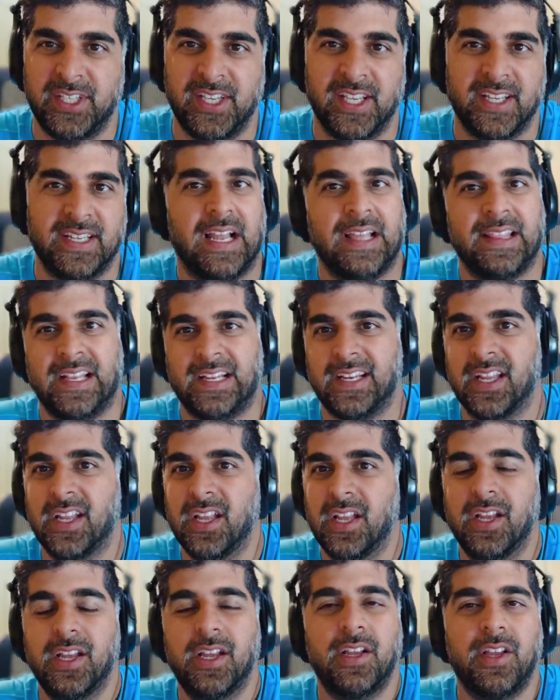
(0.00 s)
He had I think
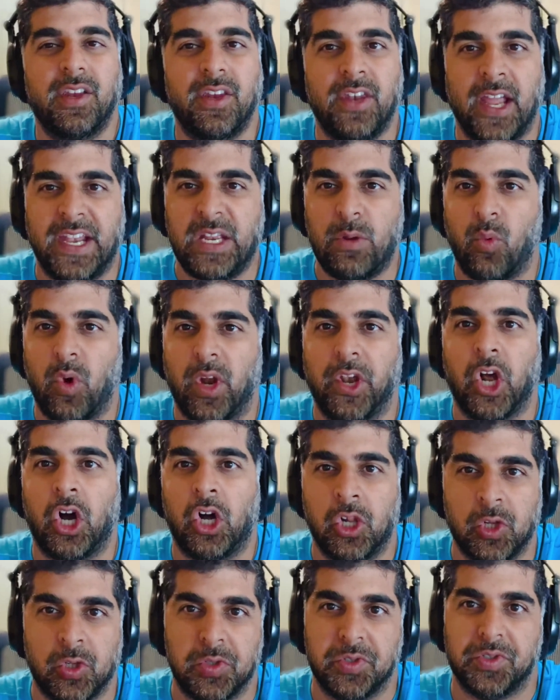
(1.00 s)
ninety one
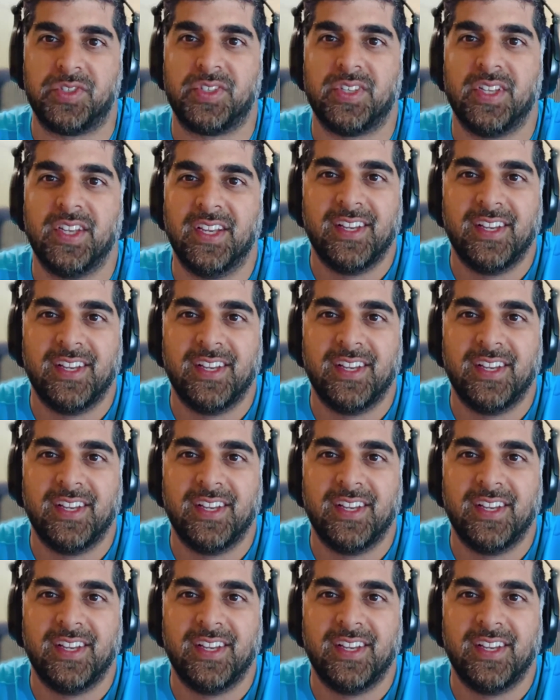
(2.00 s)
dollars.